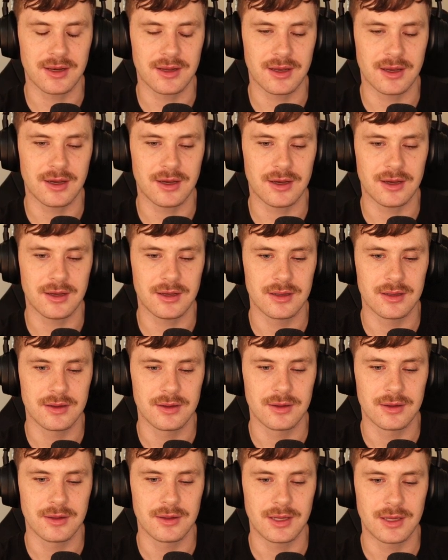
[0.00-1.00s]

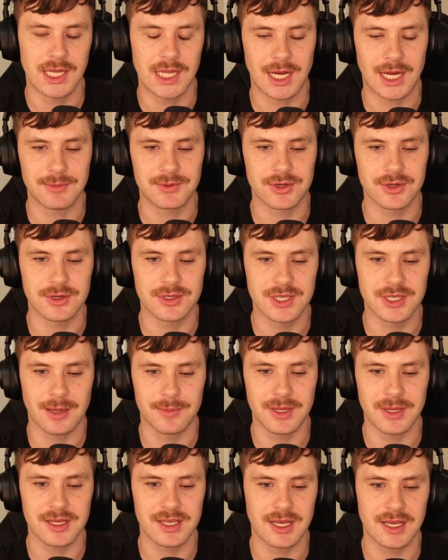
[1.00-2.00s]
I'm sure
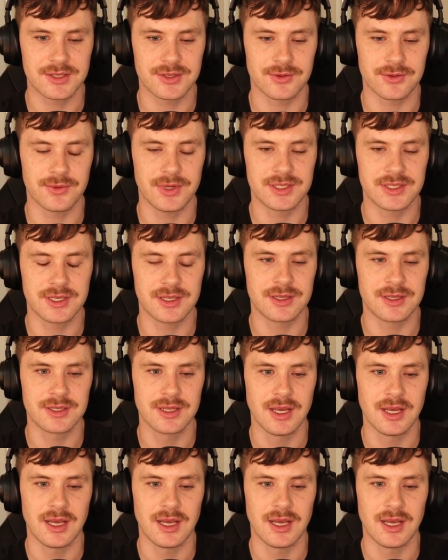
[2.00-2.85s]
Insomniac has their reasons.